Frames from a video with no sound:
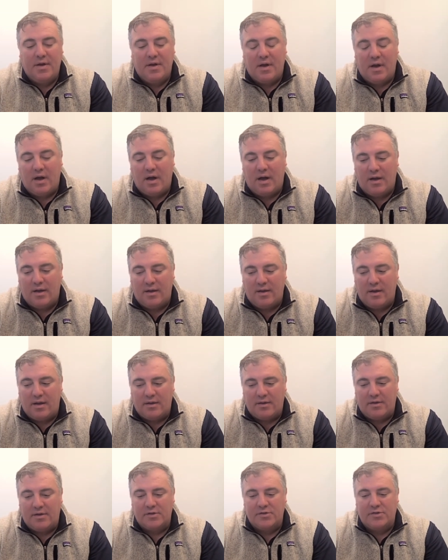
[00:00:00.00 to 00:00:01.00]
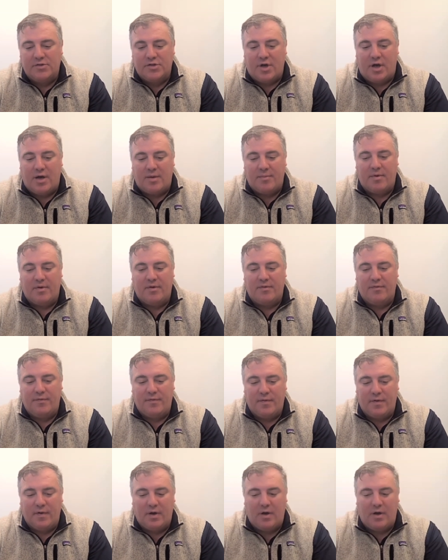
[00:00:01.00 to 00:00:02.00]
a good job
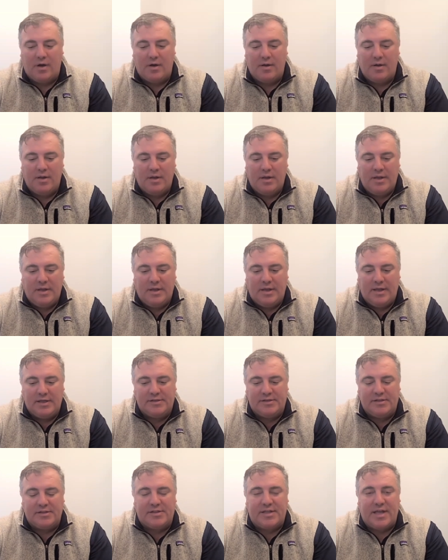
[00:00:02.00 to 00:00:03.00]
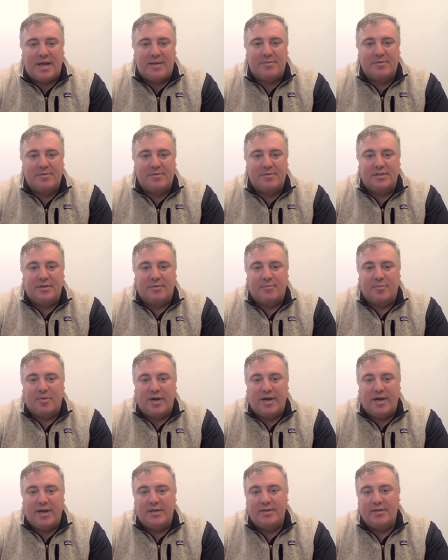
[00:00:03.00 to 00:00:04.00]
of is establishing a
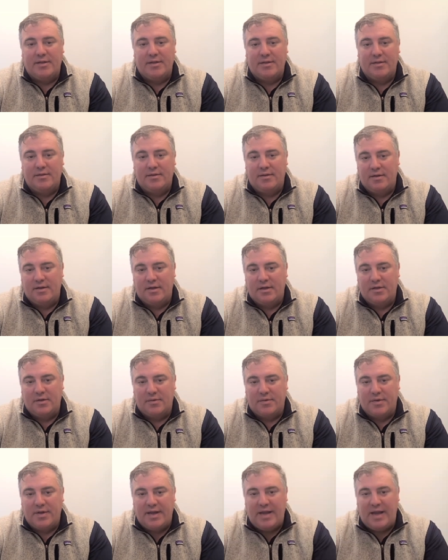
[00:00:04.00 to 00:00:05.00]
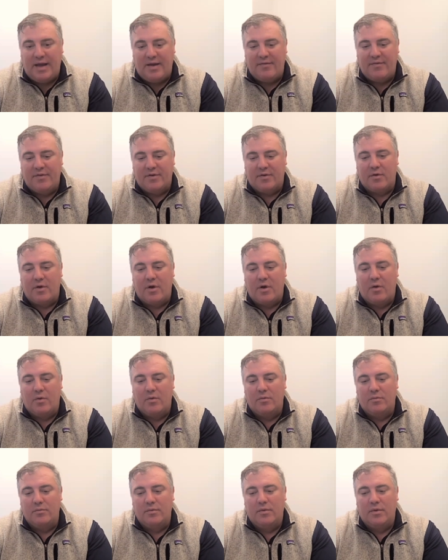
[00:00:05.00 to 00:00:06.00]
brand, and, they have their
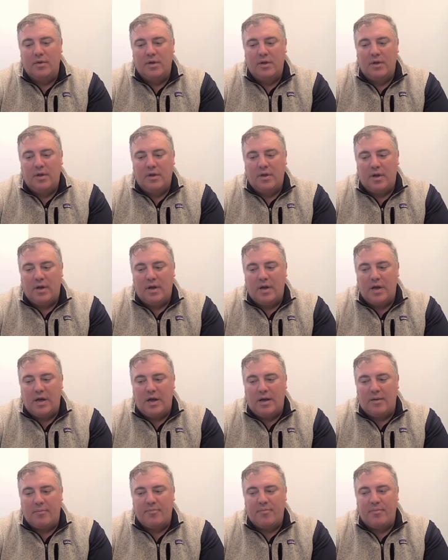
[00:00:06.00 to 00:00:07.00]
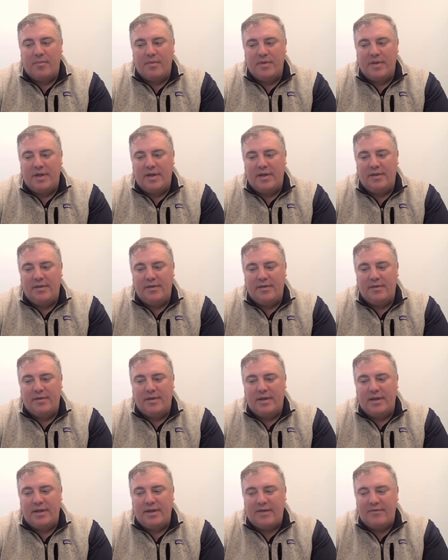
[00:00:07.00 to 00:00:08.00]
own, they
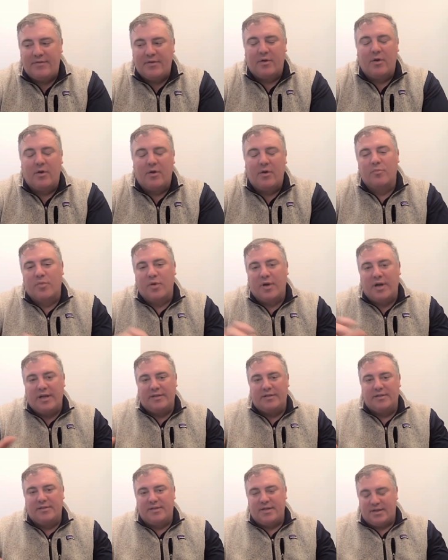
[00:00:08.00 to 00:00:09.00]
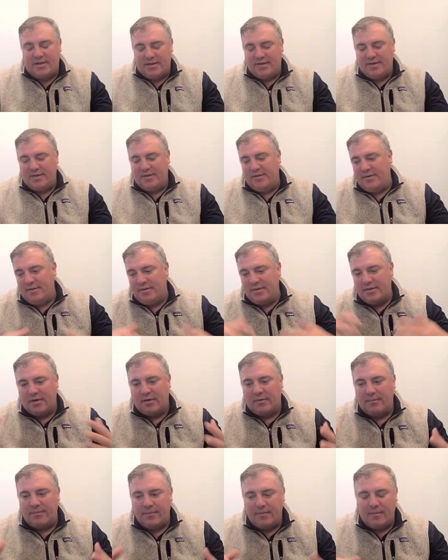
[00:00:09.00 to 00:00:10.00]
have their own brand identity,
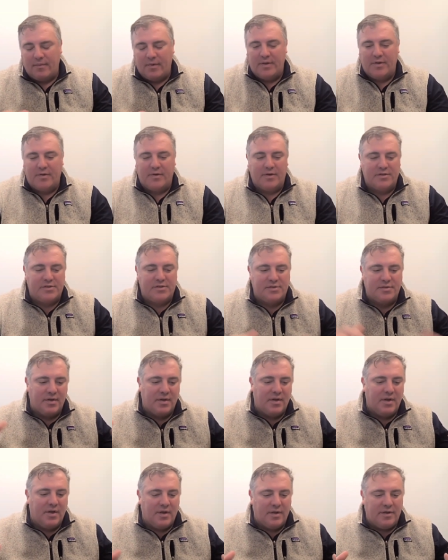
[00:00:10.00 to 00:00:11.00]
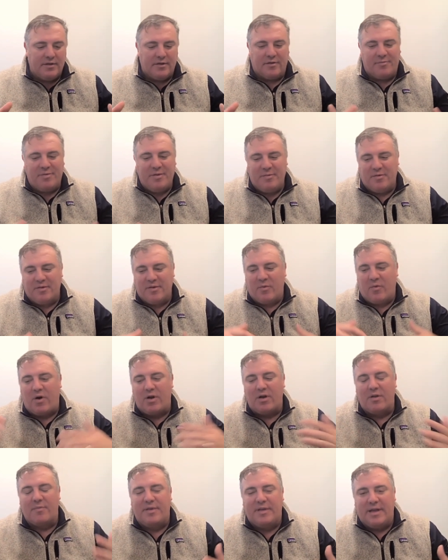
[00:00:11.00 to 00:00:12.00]
whether it's, people that want to
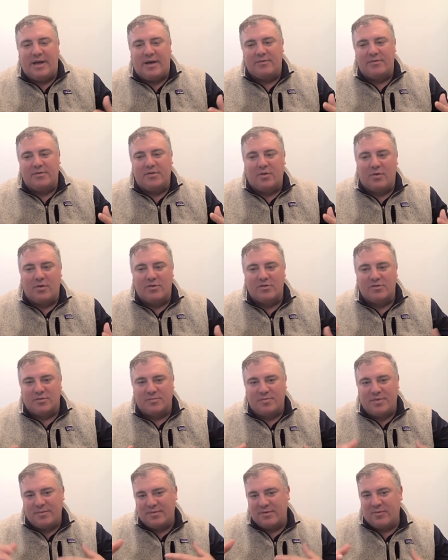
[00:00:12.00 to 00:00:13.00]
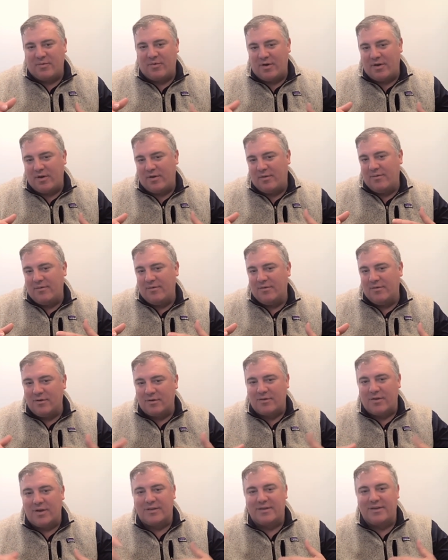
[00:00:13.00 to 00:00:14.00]
be outdoors or people that want to look
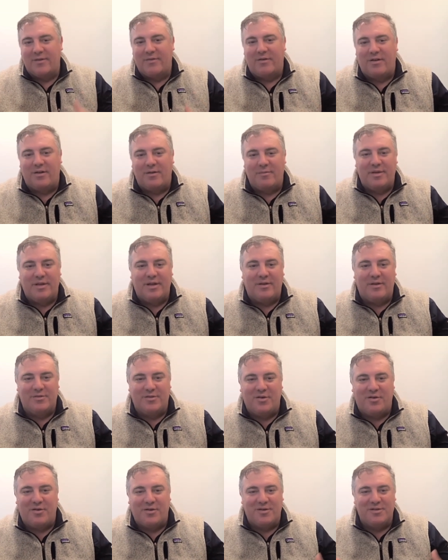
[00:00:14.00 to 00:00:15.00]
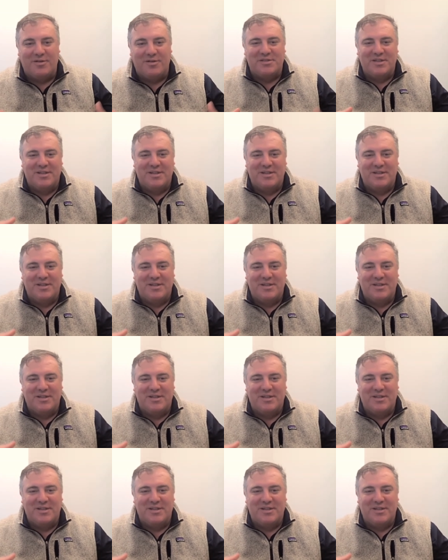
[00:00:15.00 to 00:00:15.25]
like they want to be outdoors,